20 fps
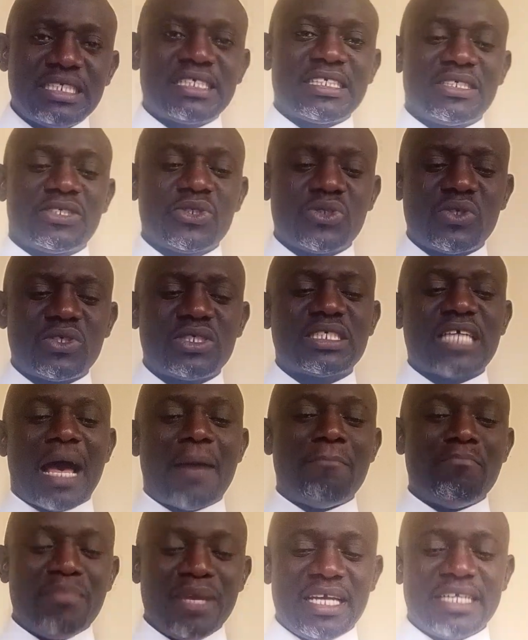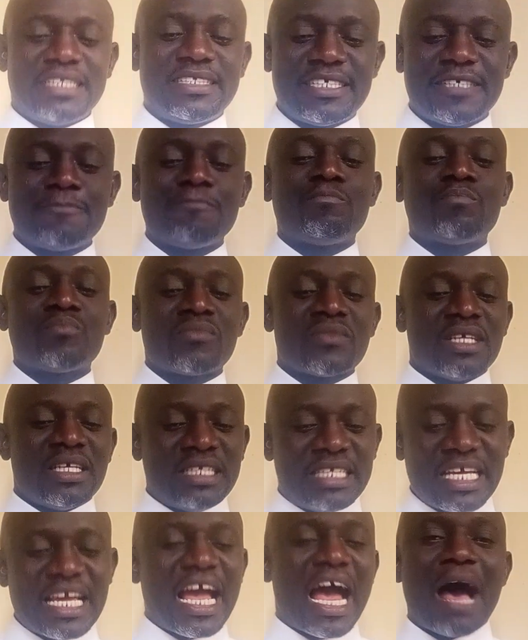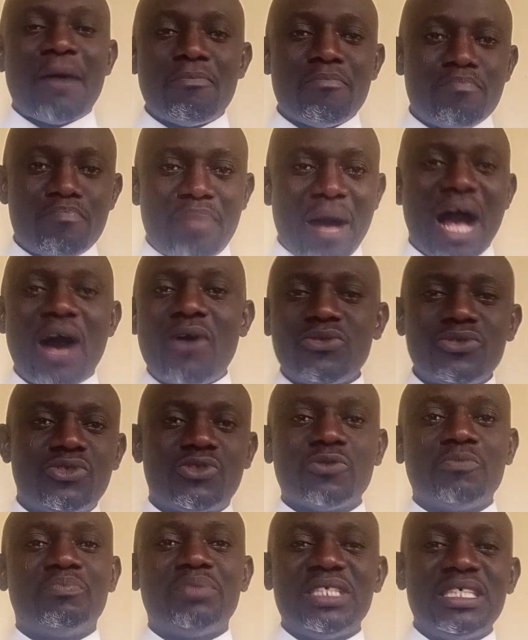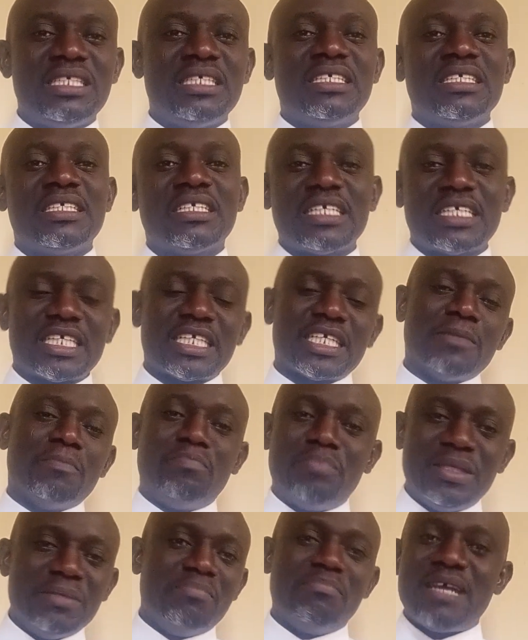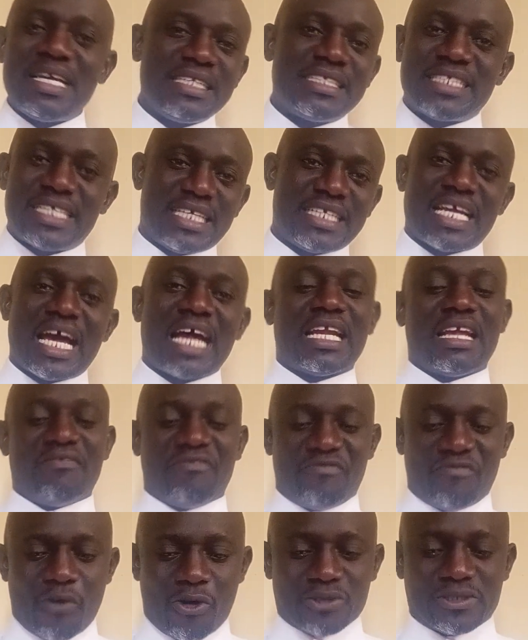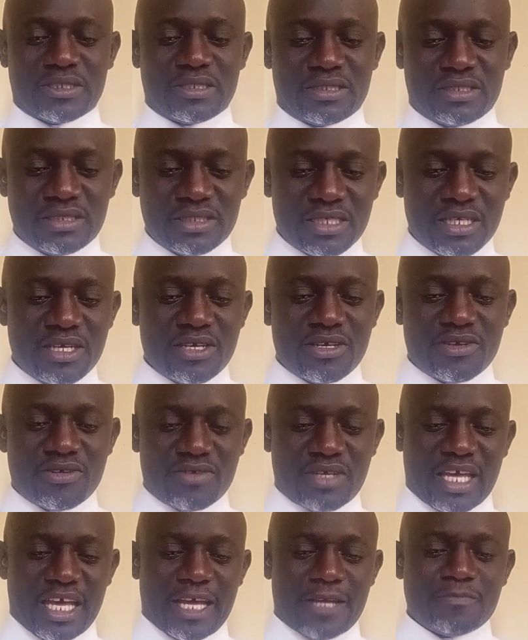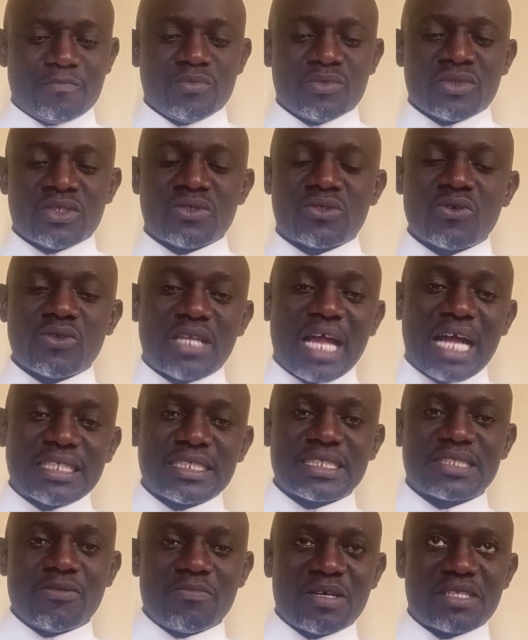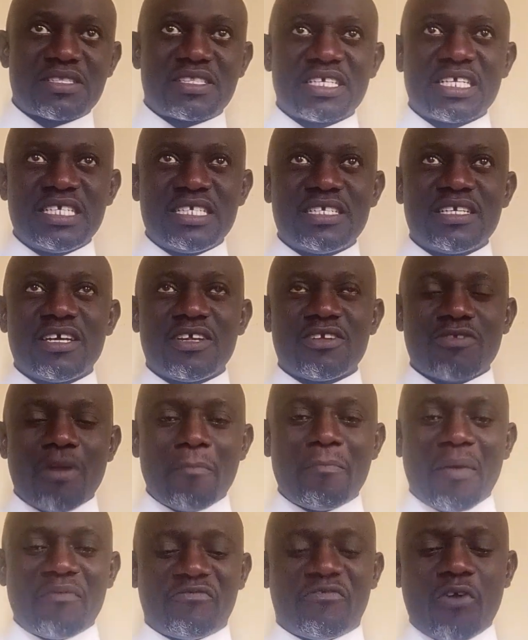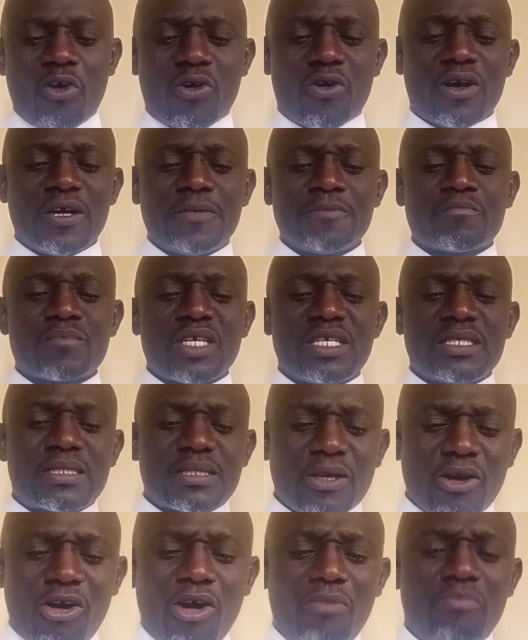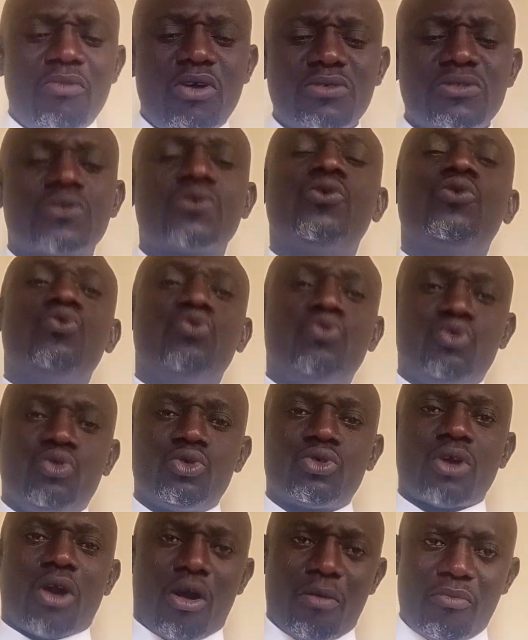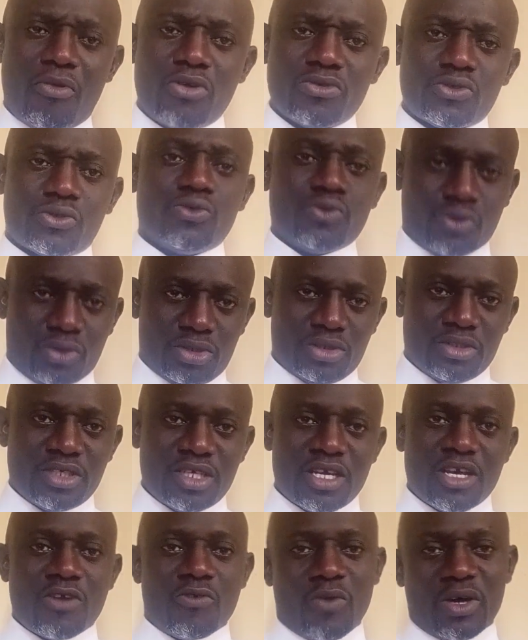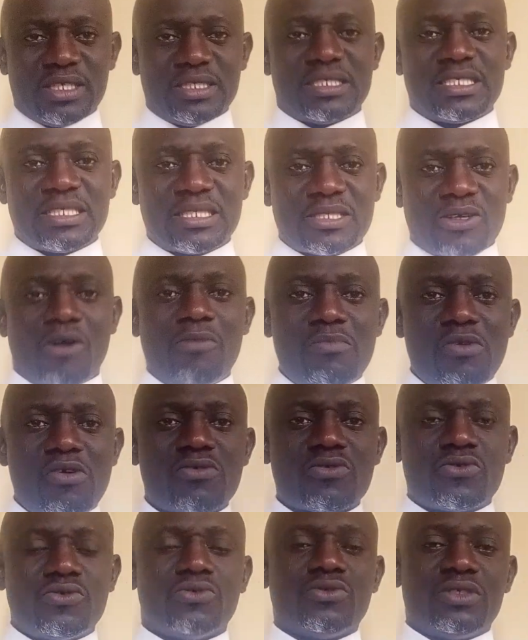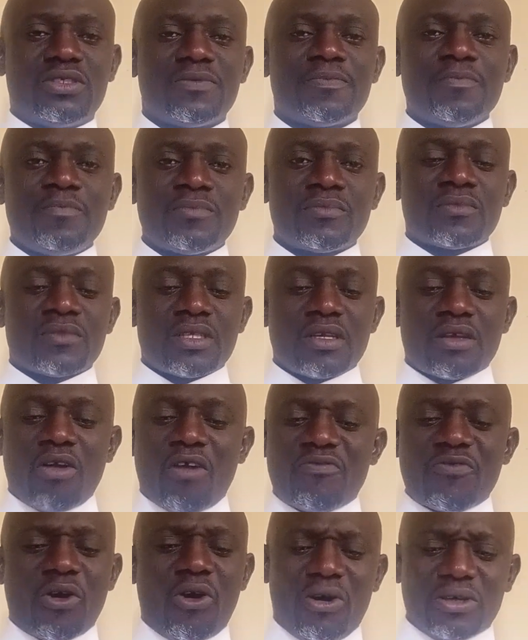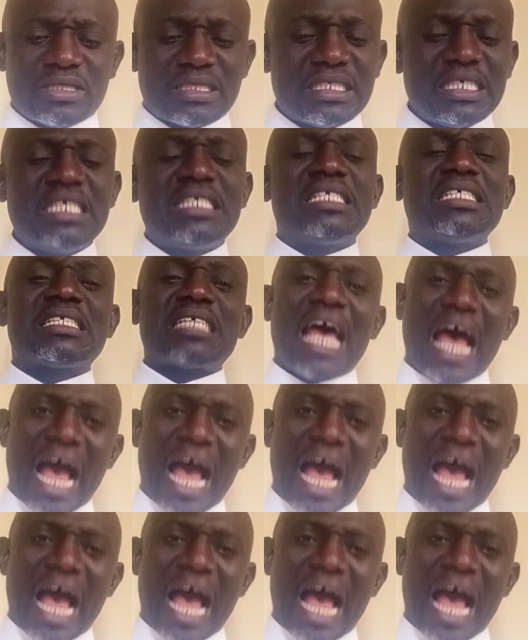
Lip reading: these decisions are made, they are bound to be implemented and enforced. Okay, so that is number three. Number four is common good. Common good. What is this common good? Of course, it is